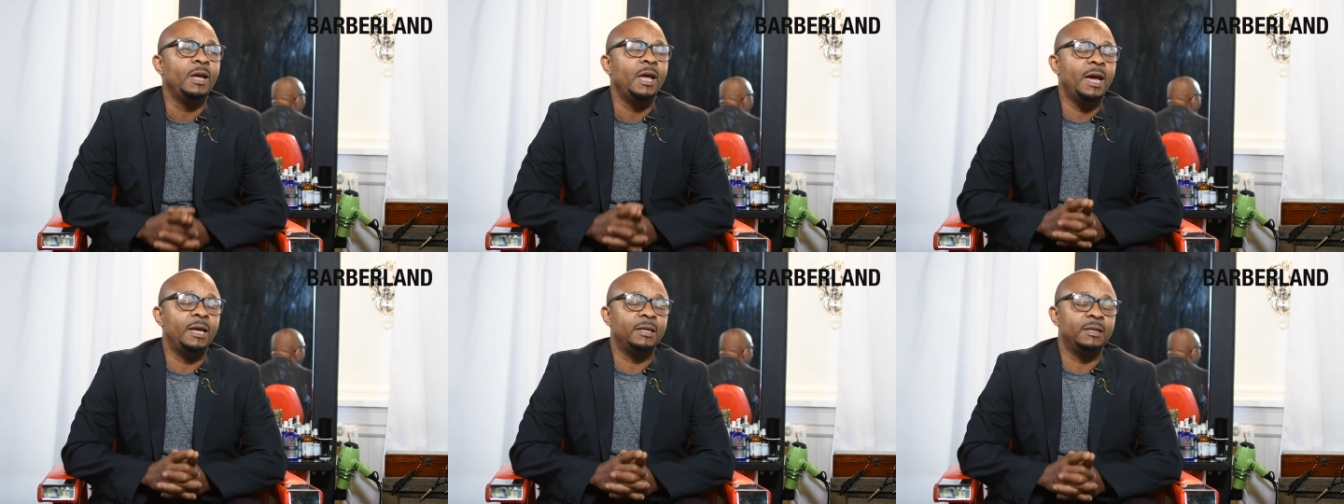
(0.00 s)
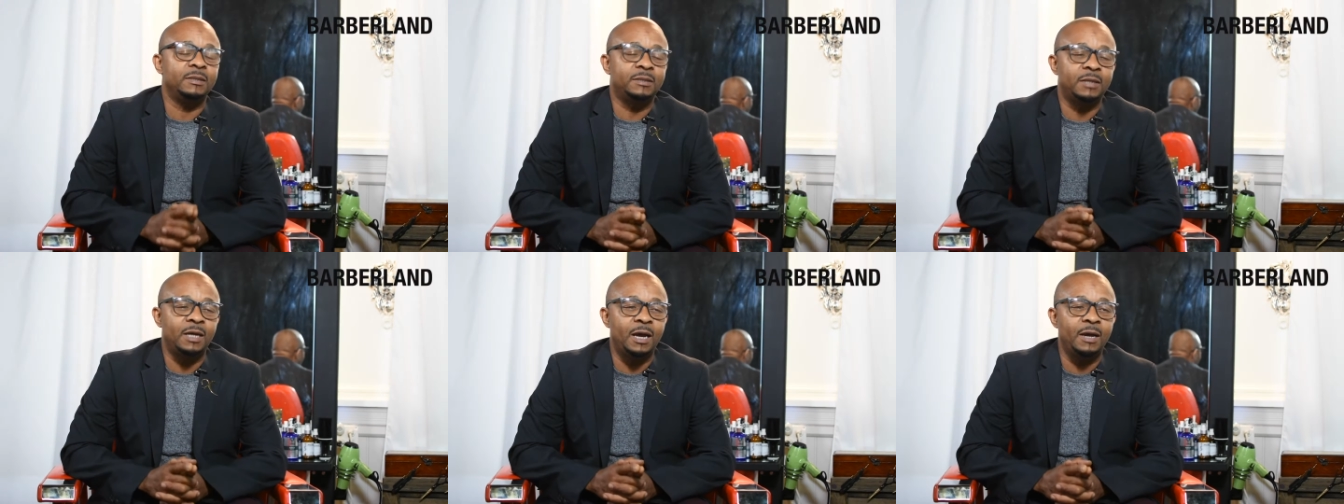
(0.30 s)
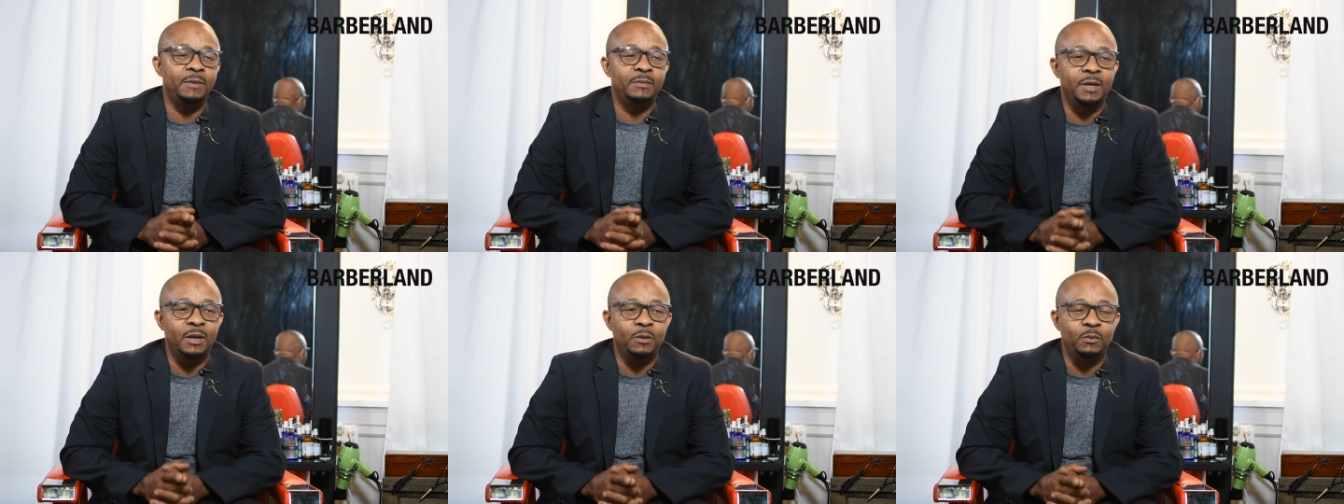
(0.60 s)
At the
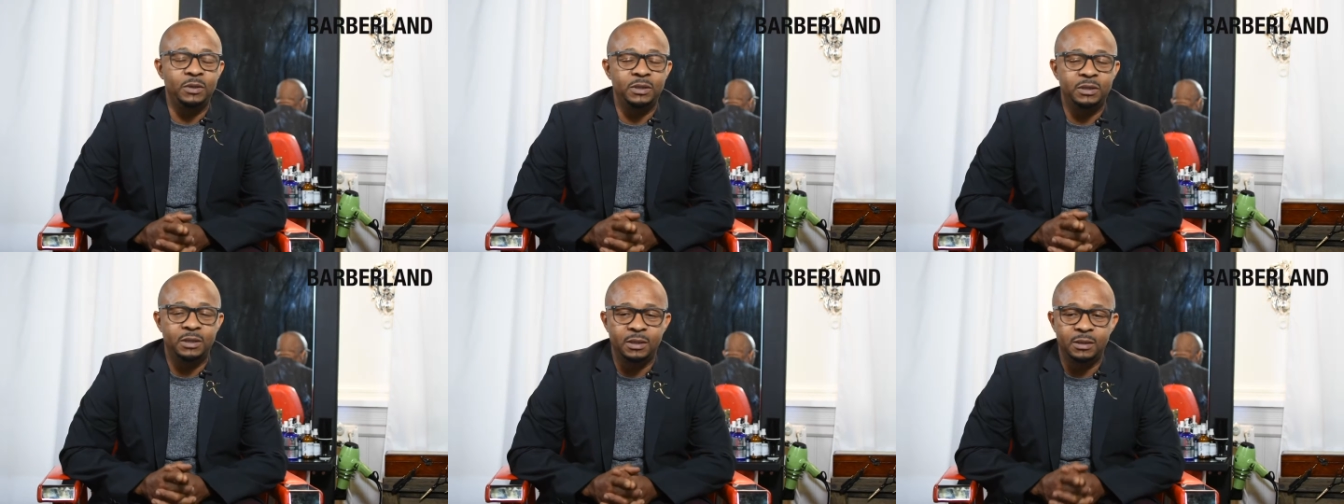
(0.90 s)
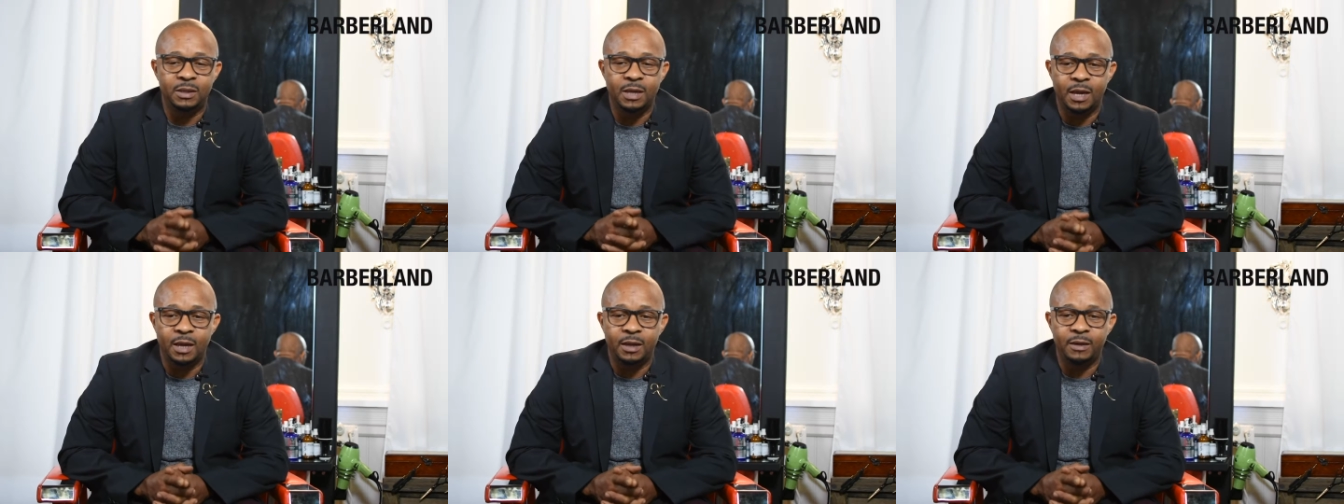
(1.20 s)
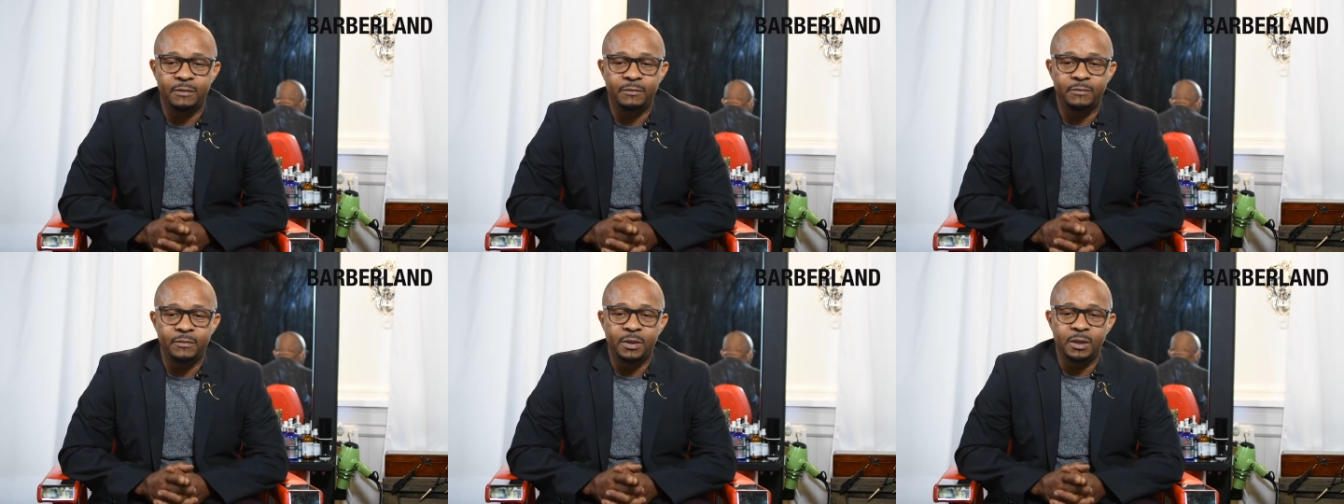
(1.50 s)
time that we did that,
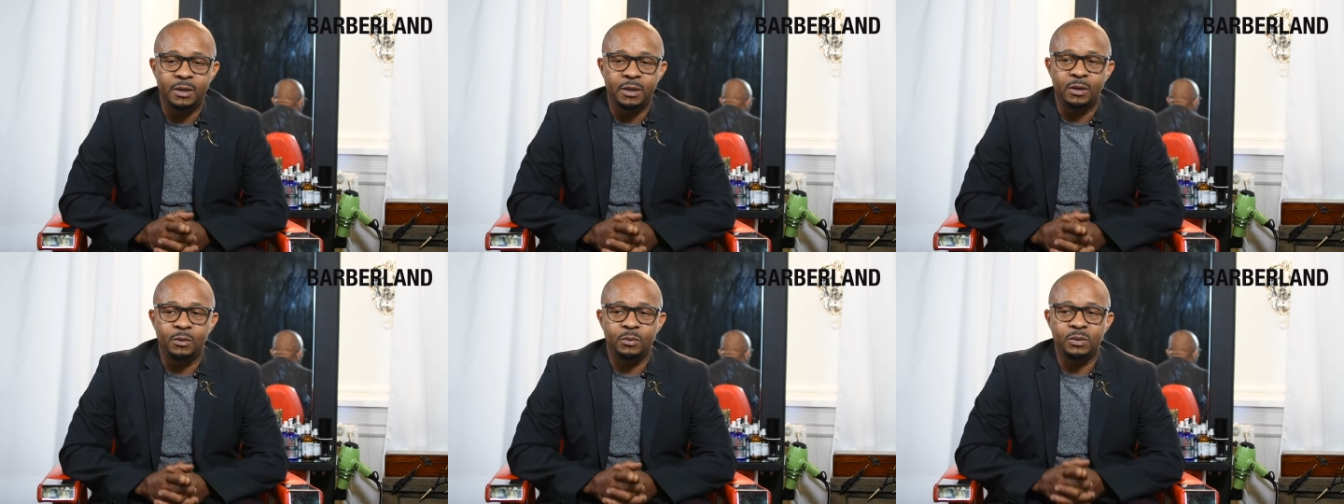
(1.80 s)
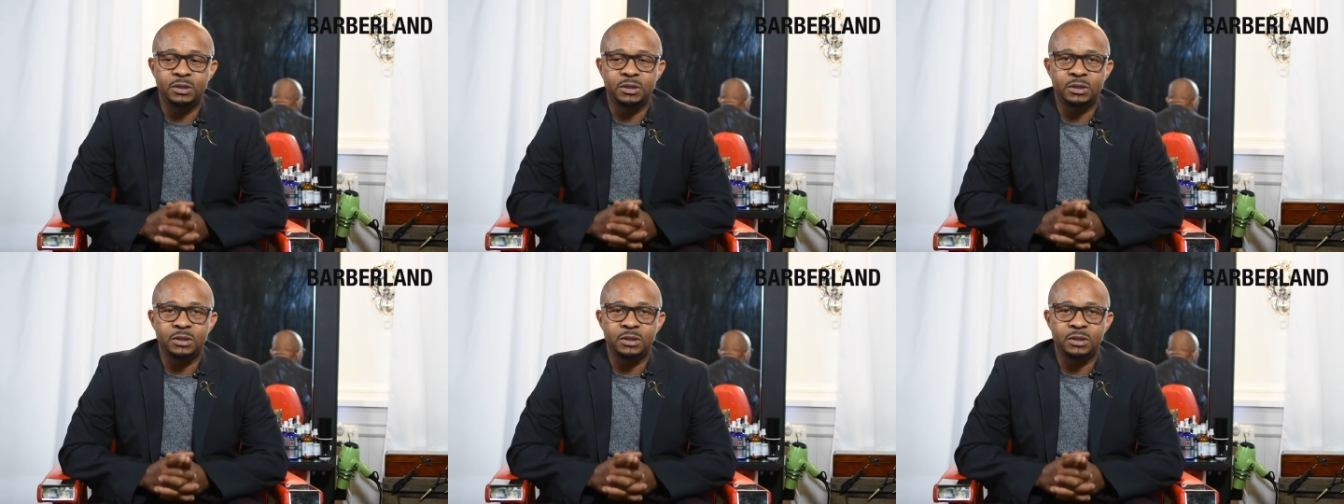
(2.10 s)
we